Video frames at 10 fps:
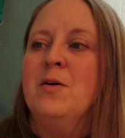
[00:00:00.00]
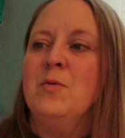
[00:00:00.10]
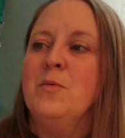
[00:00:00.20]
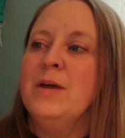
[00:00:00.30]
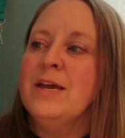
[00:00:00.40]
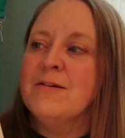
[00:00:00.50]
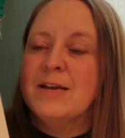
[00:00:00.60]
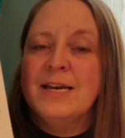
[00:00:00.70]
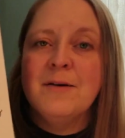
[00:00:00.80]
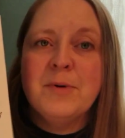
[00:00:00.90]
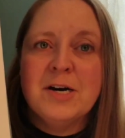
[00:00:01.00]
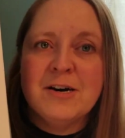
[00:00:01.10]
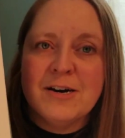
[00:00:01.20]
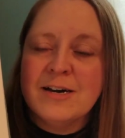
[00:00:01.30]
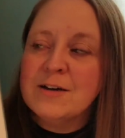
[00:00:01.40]
We are in a
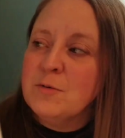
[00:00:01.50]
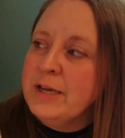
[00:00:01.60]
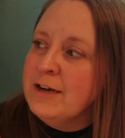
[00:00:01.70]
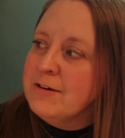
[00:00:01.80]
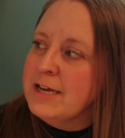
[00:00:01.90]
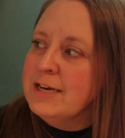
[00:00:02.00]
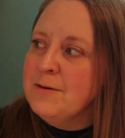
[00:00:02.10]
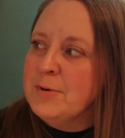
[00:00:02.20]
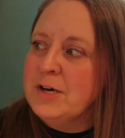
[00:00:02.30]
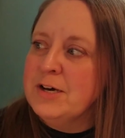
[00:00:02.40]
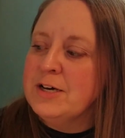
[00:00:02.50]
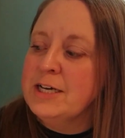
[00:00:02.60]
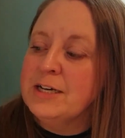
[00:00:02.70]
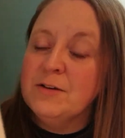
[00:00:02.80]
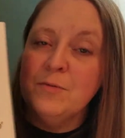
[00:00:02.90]
book. We are in a
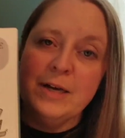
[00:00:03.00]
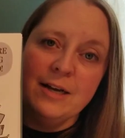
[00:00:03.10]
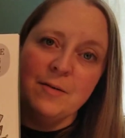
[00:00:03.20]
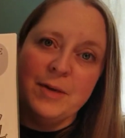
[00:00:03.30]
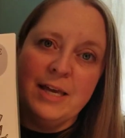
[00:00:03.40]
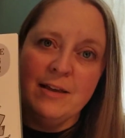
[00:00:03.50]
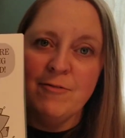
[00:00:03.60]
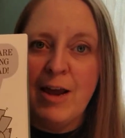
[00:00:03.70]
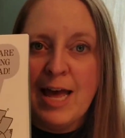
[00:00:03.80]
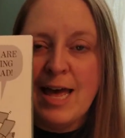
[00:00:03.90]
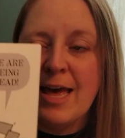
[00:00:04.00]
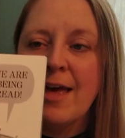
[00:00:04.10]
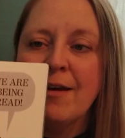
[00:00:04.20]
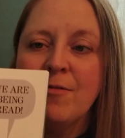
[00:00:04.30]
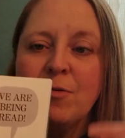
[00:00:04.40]
book are being
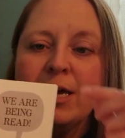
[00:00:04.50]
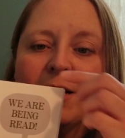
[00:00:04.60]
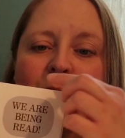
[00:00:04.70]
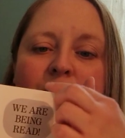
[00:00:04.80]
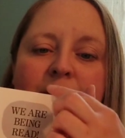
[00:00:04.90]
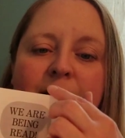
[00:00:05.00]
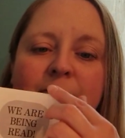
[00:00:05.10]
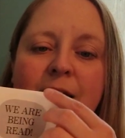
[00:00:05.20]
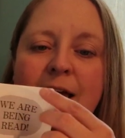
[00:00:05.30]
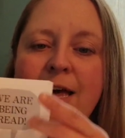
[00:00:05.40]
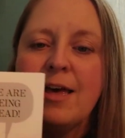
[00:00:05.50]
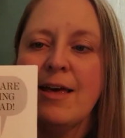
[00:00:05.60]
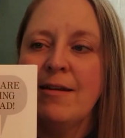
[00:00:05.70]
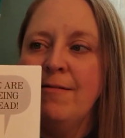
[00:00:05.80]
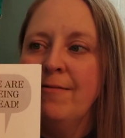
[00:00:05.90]
read. We are being
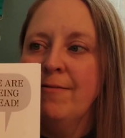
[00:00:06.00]
read.